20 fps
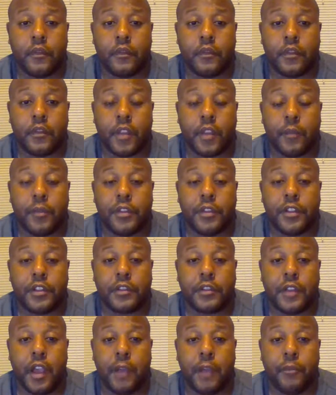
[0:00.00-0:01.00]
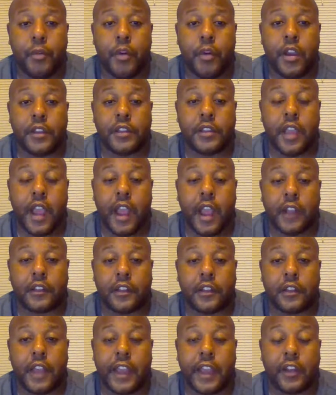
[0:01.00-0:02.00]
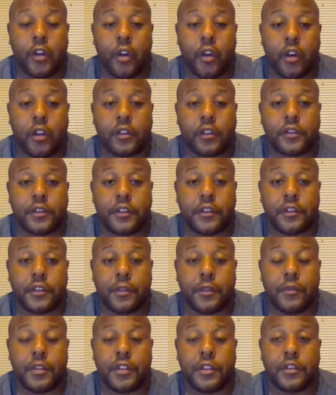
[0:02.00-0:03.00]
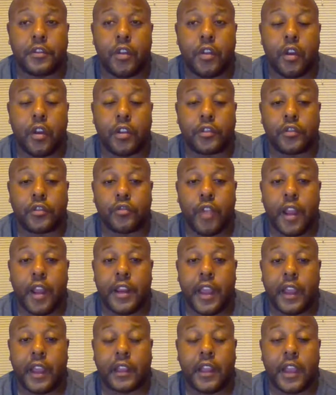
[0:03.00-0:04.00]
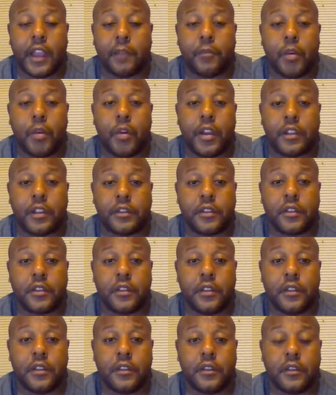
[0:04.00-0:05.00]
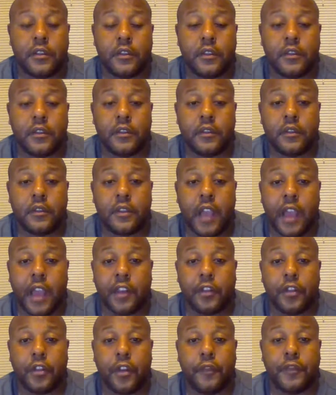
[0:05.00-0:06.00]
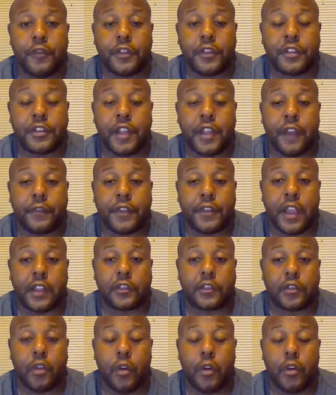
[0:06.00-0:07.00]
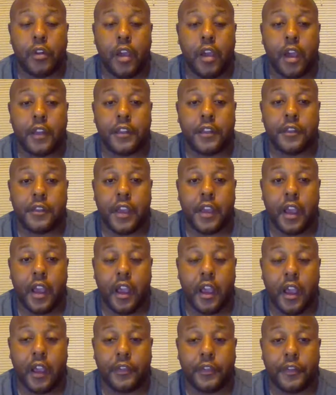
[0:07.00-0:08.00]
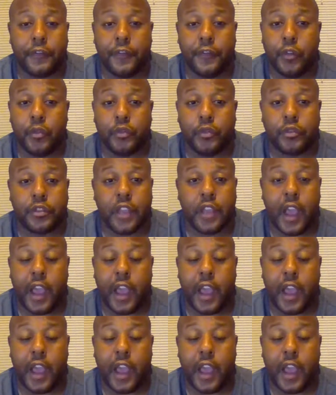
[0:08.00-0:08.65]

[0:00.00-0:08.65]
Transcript: Some of these boys are acting like girls, and some of these girls are trying to act like boys. I don't know if it's stuff that's going on in the foods.